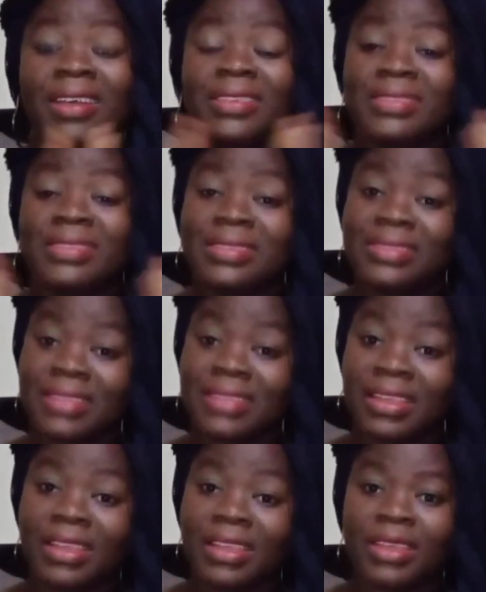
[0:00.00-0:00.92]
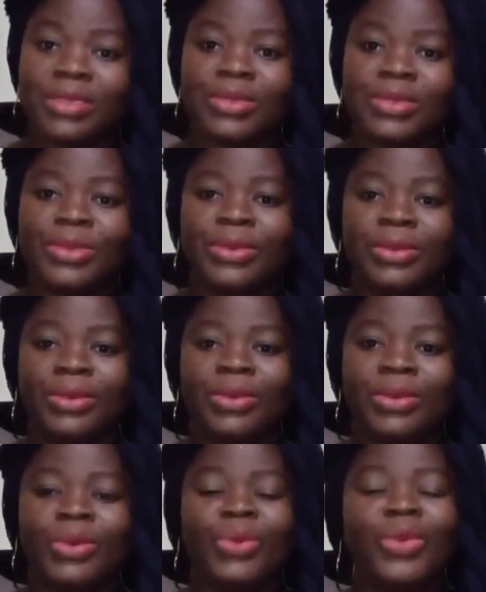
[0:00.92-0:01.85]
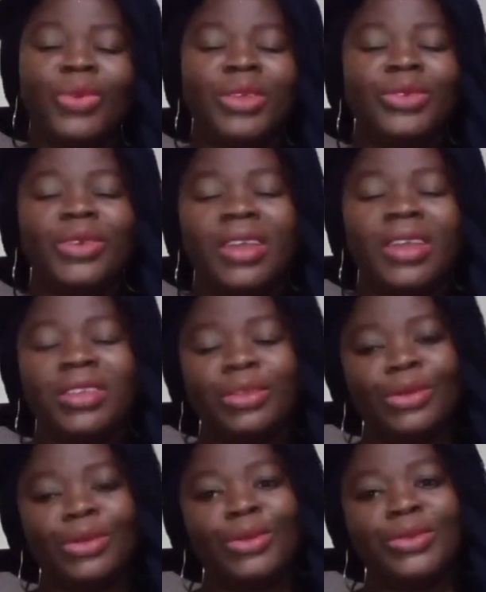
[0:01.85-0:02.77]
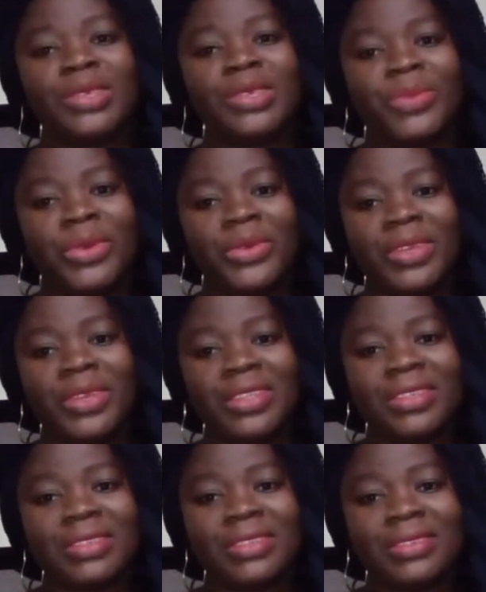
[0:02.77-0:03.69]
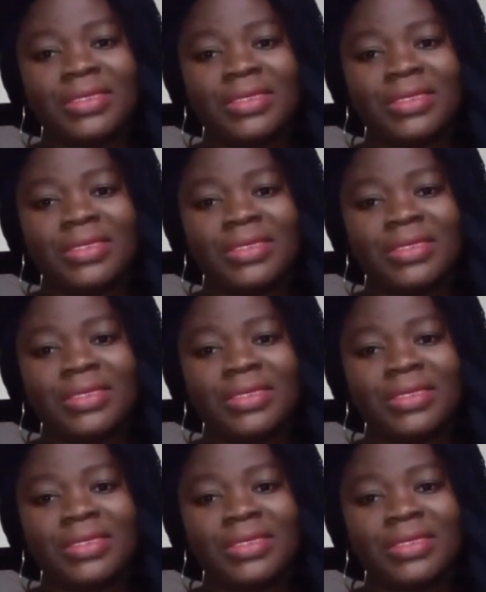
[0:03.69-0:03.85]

Sing a song when you are in low spirits.